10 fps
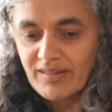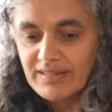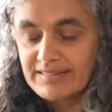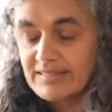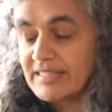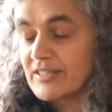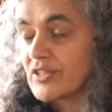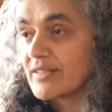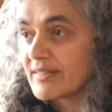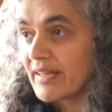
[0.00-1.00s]
his
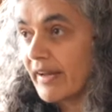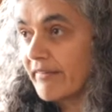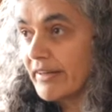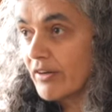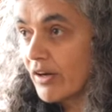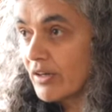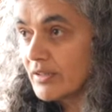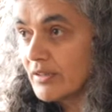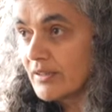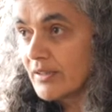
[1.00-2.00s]
teachings carry
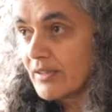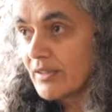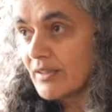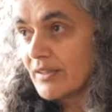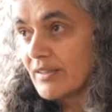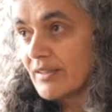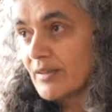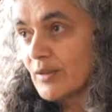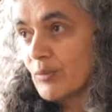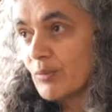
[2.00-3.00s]
on
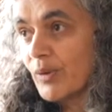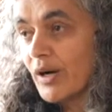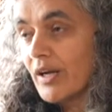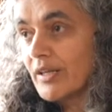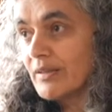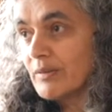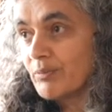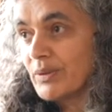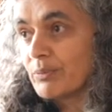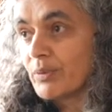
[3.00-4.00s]
by
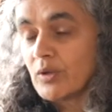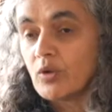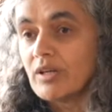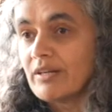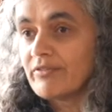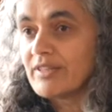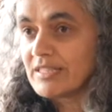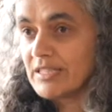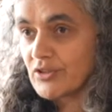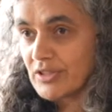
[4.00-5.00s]
people who live the
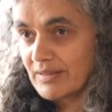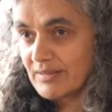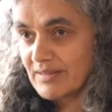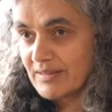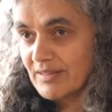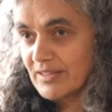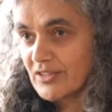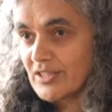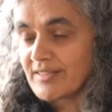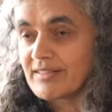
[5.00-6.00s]
teachings.
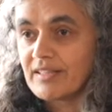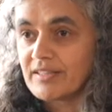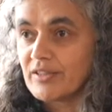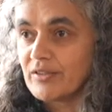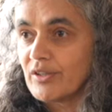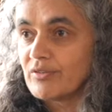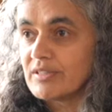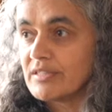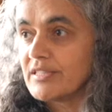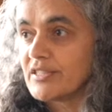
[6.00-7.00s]
Just like, you know,
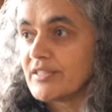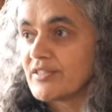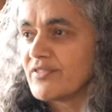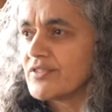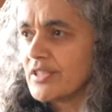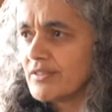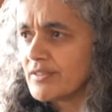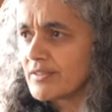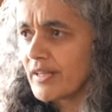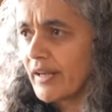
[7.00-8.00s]
the teachings of
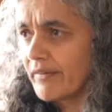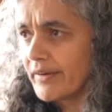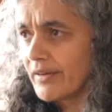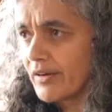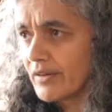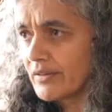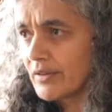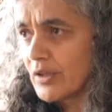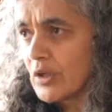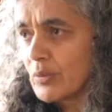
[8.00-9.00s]
Jesus carry on
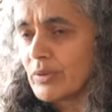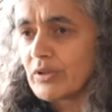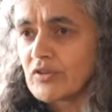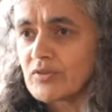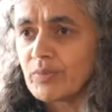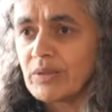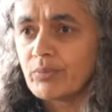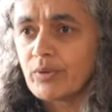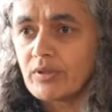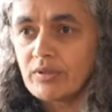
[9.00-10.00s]
because
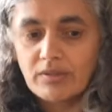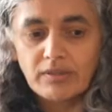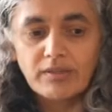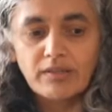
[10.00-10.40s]
people